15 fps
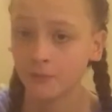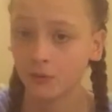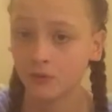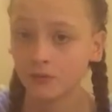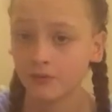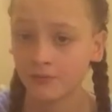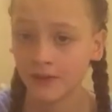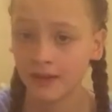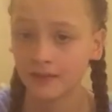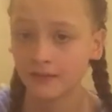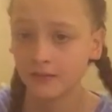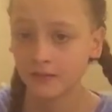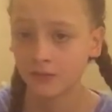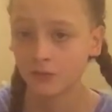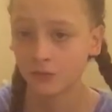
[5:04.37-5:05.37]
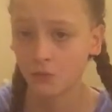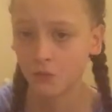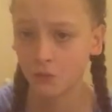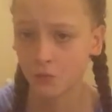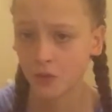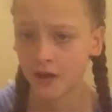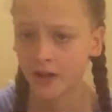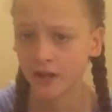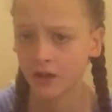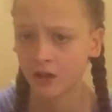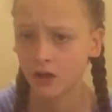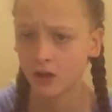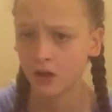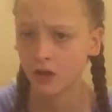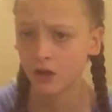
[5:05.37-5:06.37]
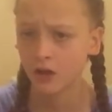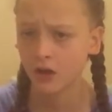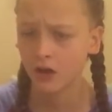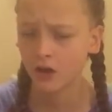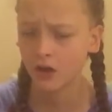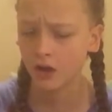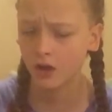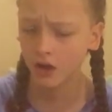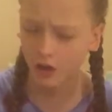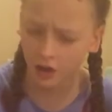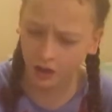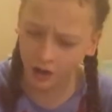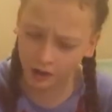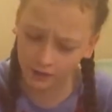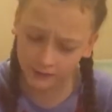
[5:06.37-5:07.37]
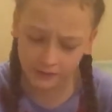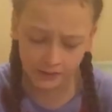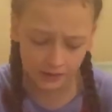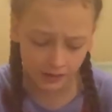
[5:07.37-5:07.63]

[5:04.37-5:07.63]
motivated is quite hard